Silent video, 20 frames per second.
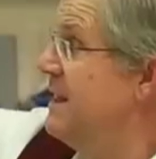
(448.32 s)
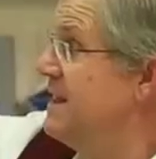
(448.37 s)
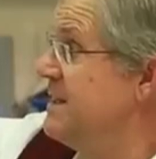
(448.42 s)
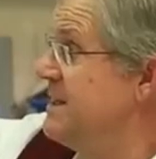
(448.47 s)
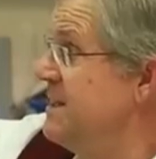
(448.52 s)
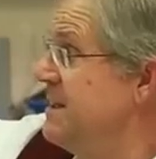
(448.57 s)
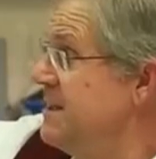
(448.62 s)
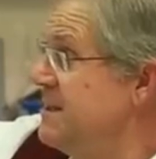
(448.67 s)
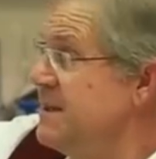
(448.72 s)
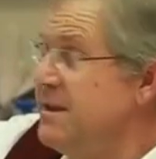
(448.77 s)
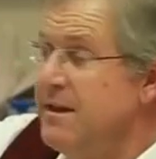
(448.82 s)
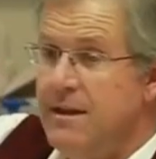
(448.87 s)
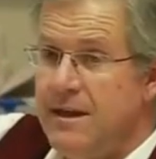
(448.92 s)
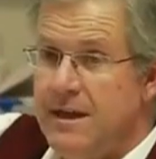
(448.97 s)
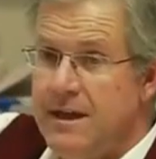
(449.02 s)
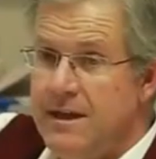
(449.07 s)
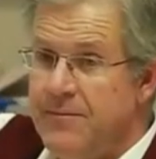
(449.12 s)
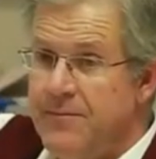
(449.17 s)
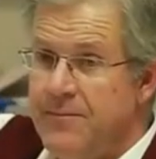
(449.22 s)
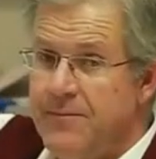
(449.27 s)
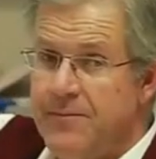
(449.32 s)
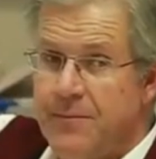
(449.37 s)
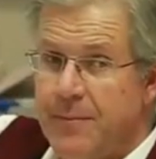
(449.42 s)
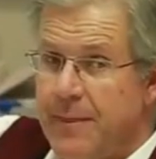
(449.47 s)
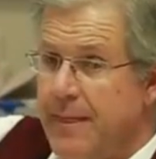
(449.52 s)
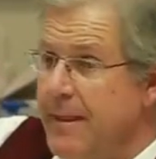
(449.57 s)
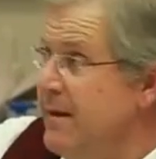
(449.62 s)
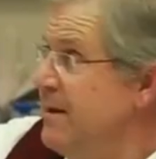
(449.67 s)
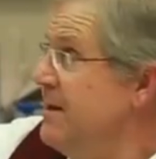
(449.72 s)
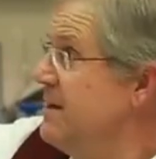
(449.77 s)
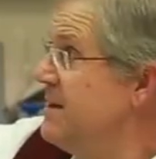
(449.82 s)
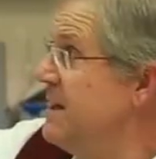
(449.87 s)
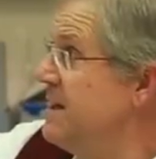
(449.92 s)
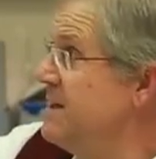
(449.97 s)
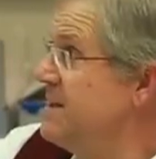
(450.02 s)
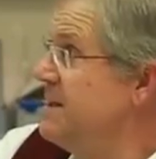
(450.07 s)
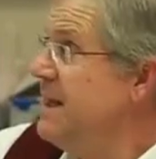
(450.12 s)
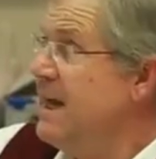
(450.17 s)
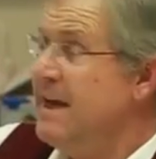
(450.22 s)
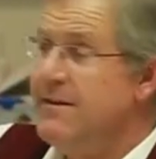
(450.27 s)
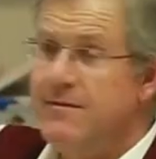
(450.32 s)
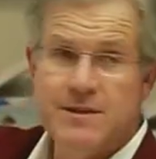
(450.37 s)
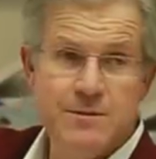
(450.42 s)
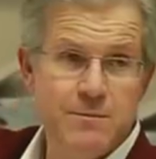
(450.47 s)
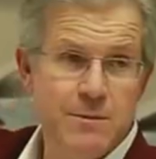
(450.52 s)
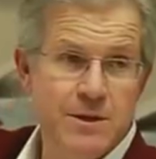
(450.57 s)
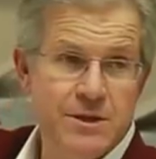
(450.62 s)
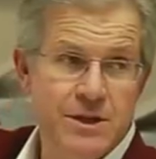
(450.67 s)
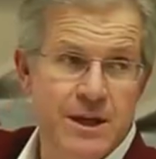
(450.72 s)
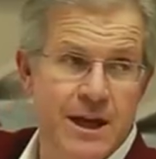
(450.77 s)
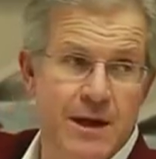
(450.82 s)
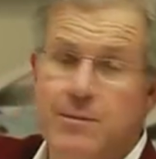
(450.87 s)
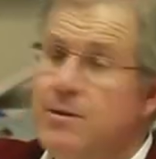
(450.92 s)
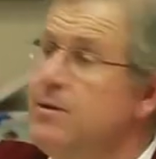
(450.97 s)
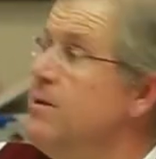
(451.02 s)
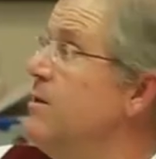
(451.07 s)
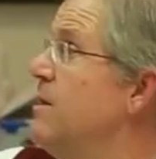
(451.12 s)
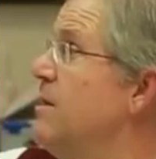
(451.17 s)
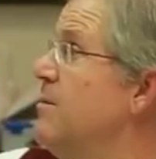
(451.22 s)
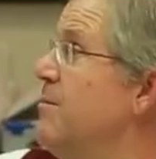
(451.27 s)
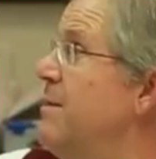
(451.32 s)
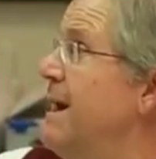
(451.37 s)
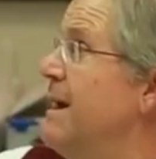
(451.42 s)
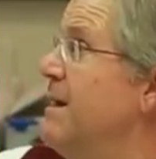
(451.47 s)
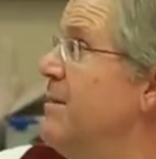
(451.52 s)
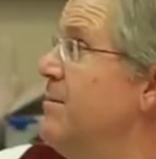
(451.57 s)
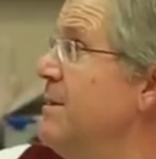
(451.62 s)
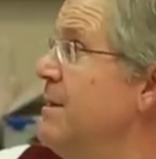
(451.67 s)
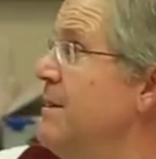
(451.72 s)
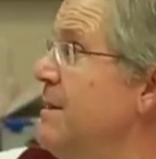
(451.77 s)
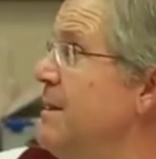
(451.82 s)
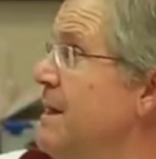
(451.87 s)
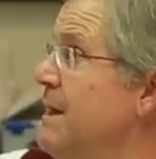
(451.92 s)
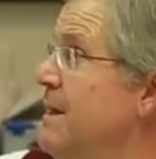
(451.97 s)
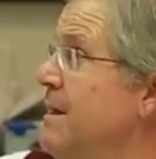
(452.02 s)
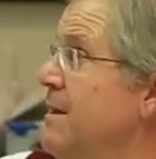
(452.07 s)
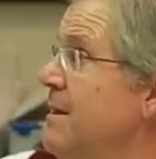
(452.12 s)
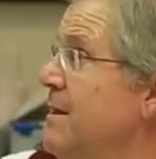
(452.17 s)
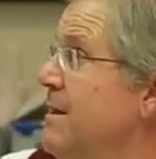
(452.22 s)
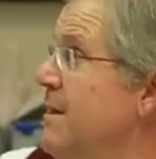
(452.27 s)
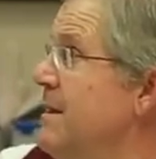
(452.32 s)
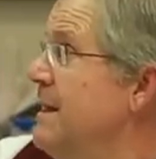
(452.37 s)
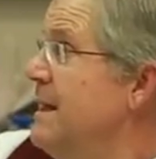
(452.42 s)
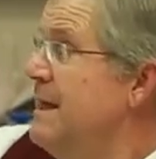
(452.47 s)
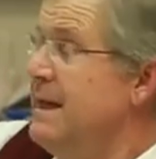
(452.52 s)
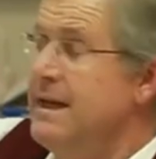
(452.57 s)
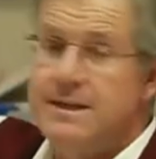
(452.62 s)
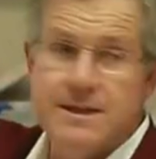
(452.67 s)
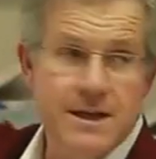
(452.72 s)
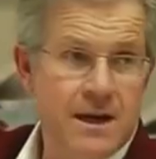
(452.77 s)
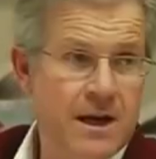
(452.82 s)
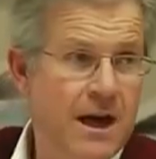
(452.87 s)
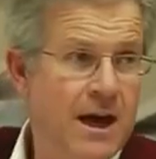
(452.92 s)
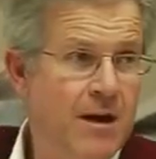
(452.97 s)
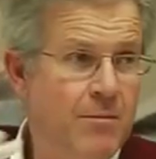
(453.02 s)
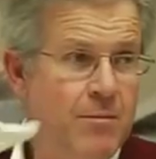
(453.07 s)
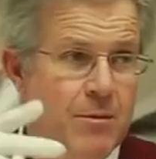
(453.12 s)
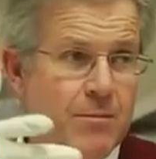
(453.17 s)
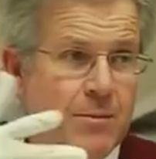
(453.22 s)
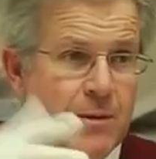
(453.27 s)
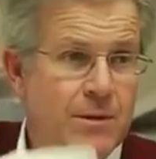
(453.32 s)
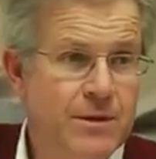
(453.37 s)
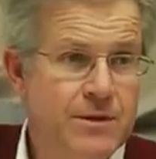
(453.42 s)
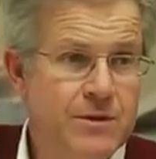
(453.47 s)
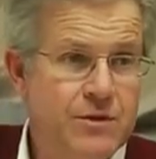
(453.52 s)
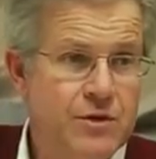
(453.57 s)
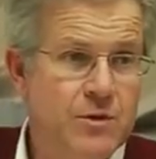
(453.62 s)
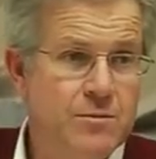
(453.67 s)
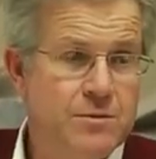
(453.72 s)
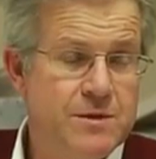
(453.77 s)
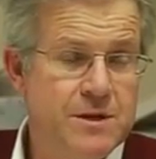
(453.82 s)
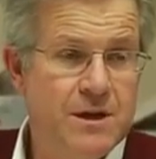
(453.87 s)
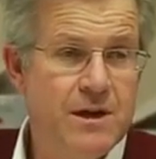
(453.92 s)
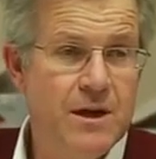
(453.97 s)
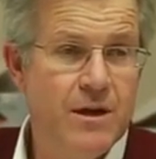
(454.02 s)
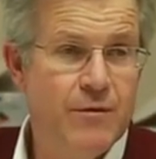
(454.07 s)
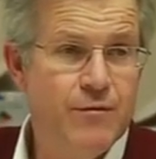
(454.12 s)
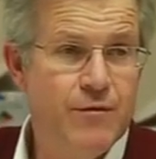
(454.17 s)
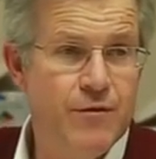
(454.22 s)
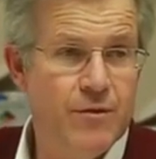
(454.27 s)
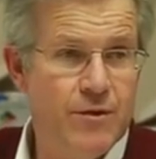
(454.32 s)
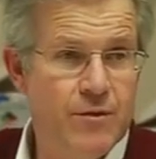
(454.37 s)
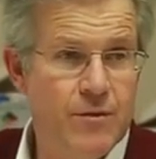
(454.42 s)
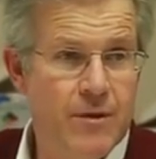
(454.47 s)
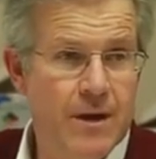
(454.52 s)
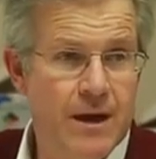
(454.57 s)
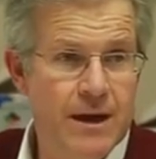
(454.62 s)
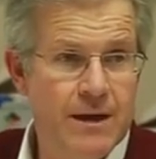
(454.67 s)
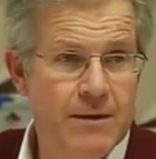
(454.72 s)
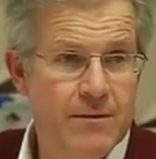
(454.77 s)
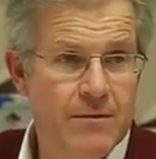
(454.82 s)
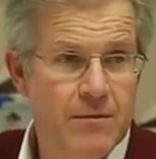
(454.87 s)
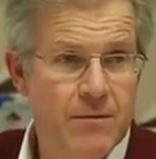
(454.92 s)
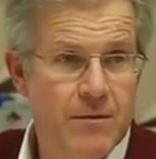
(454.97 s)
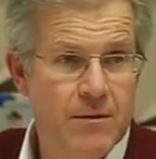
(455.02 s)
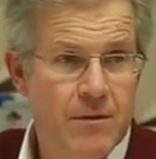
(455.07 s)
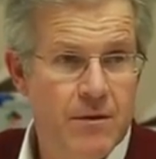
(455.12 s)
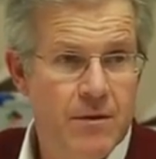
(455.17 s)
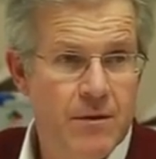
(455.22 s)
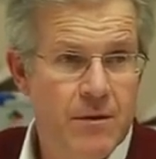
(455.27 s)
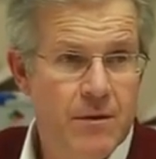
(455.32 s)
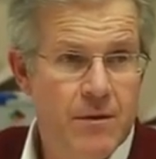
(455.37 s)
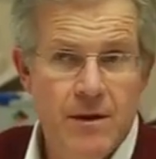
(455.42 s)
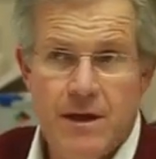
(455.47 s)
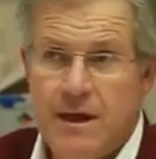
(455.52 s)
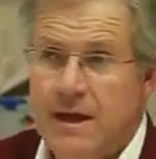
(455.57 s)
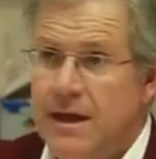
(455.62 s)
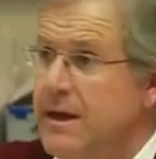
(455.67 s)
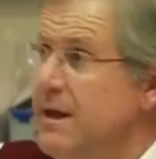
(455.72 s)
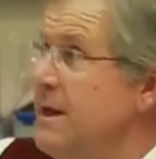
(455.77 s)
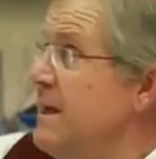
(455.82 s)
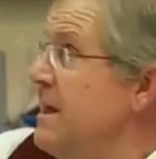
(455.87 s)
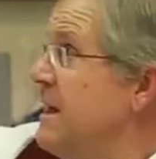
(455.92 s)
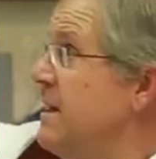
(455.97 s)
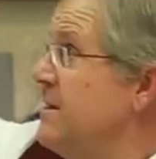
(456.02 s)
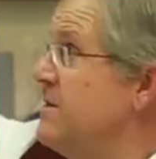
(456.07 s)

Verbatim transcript: isn't as clean, doesn't have as much chemical compatibility, is comparable in terms of comfort, right? In